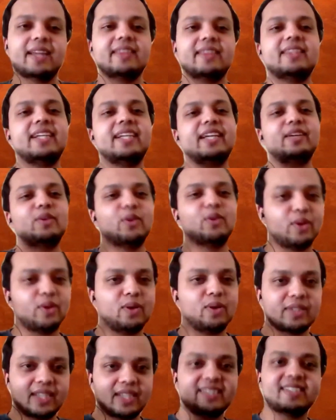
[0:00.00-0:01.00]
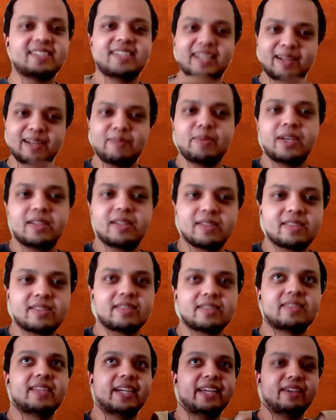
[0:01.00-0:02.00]
and 3 go wrong. That still
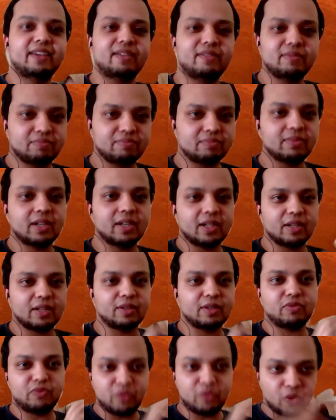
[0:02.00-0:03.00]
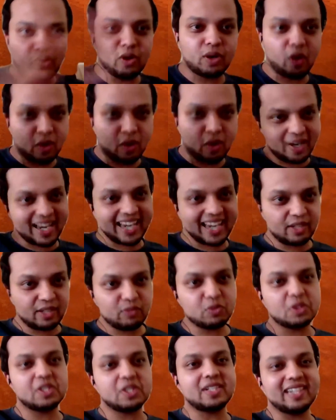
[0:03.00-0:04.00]
means 4 on net
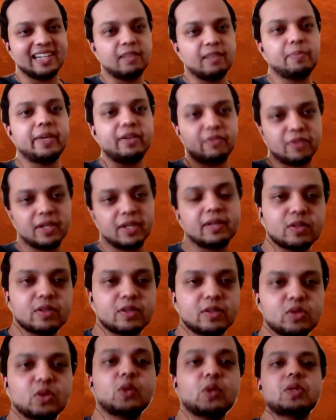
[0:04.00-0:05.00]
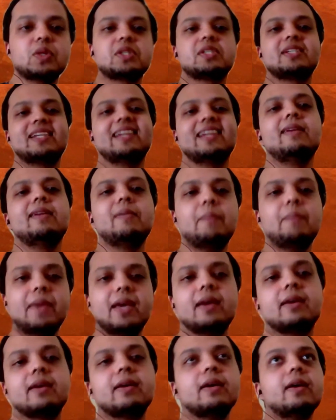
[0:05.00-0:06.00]
would still be win. So you would still
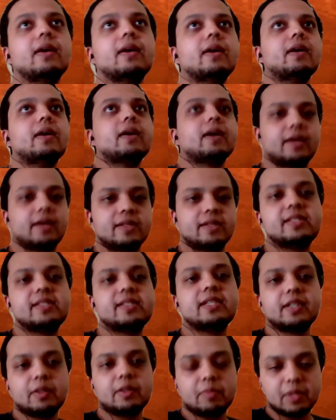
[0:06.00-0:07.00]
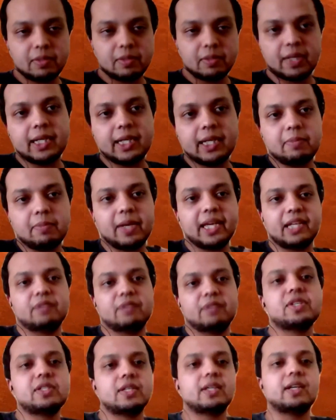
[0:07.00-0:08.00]
make considerable money by
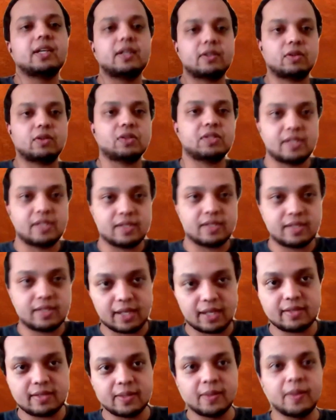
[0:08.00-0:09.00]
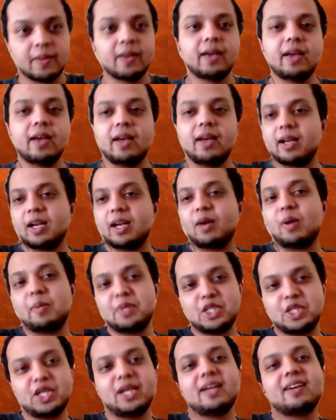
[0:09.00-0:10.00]
investing across insights. Now,
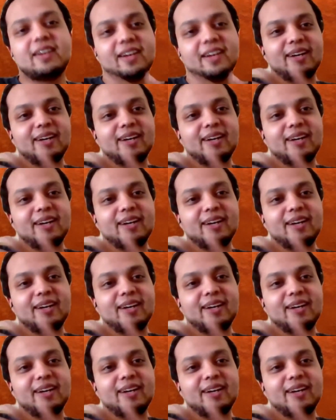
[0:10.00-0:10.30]
Abhishek,